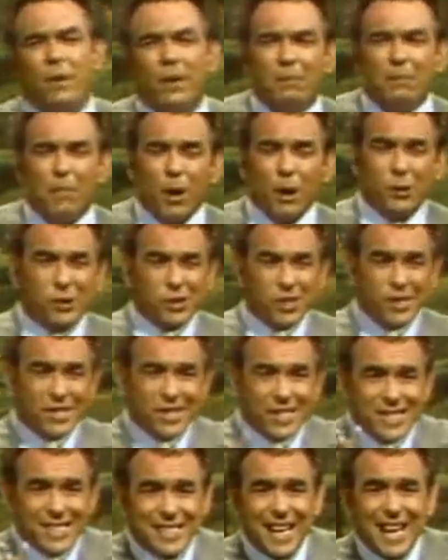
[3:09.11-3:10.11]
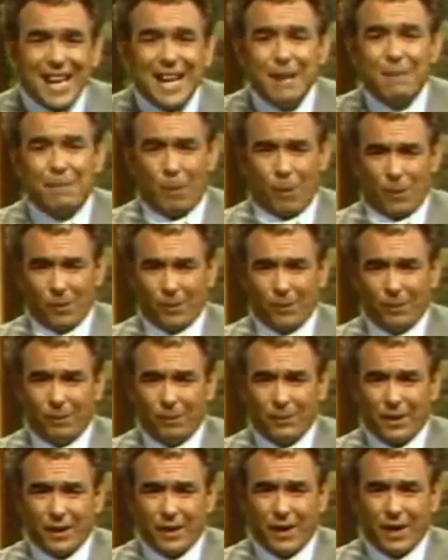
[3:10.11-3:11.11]
the most stable
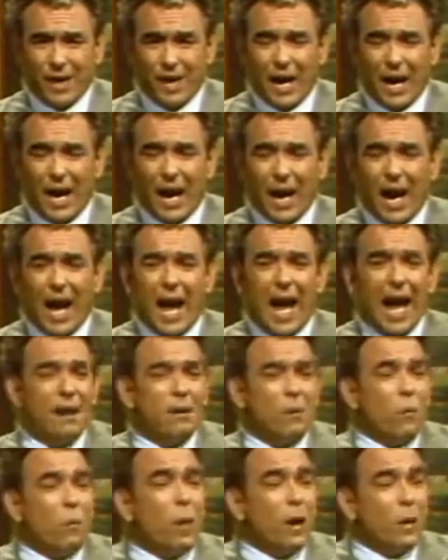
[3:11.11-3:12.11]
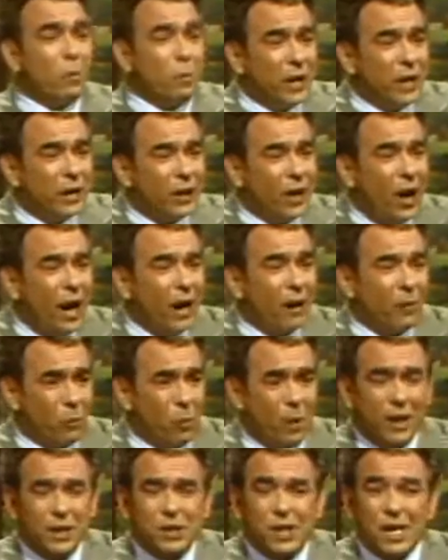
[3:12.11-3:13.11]
and what we thought
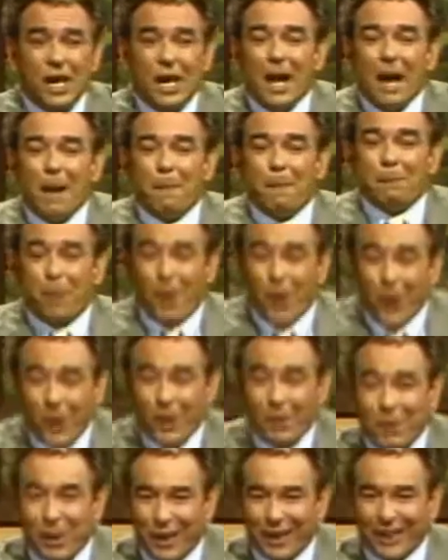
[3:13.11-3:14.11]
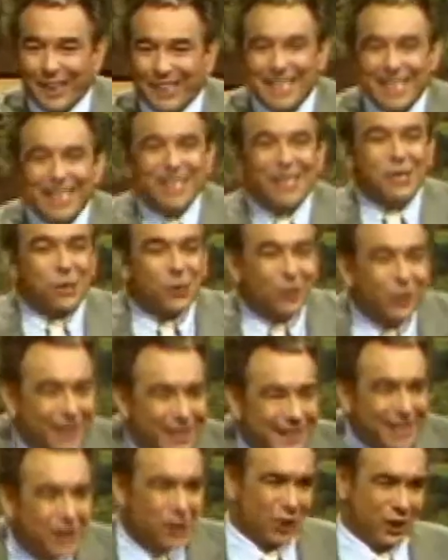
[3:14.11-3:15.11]
once permanent
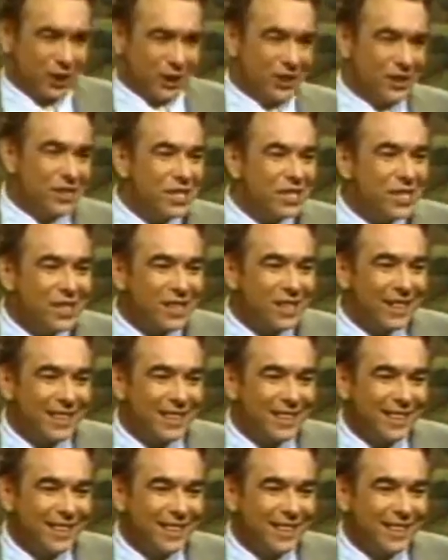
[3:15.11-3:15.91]
traditions